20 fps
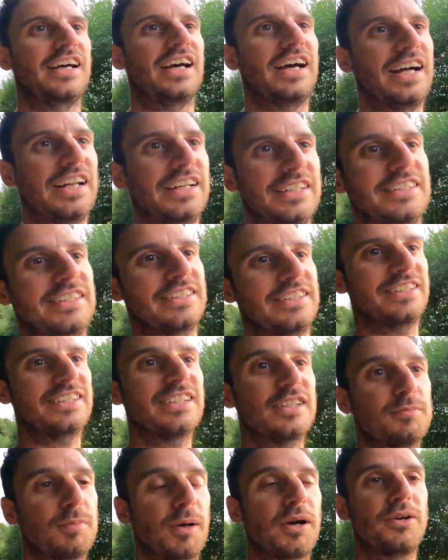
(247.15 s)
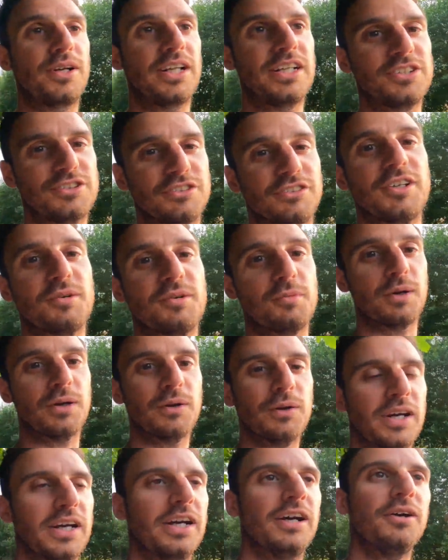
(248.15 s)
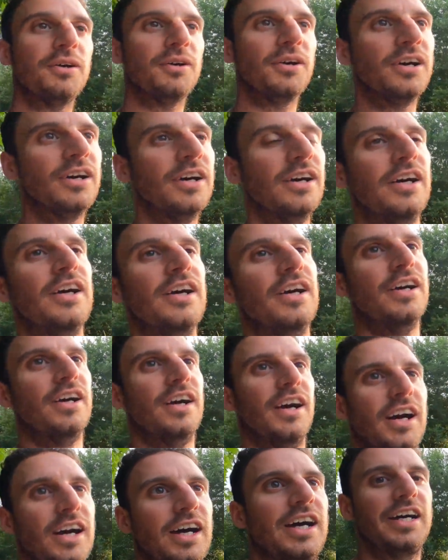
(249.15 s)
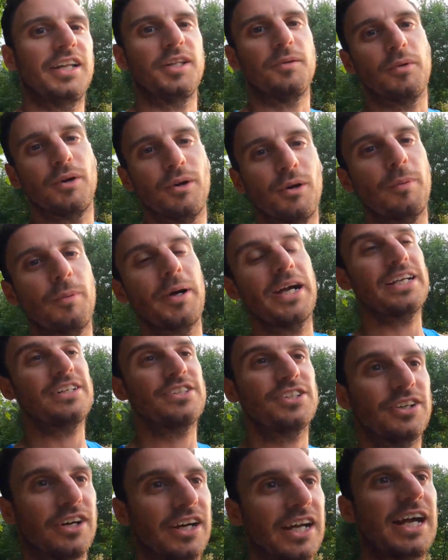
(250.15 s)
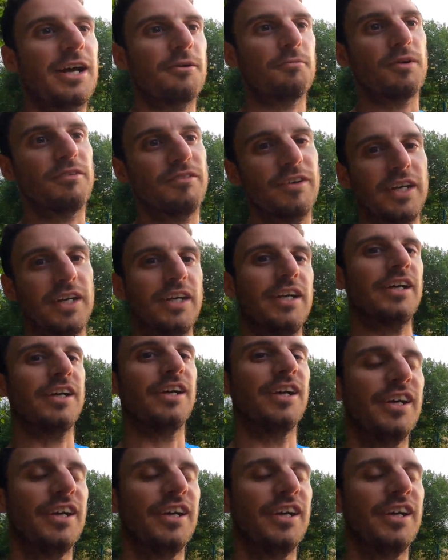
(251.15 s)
and this bone injury will heal, and the more patient I am with it,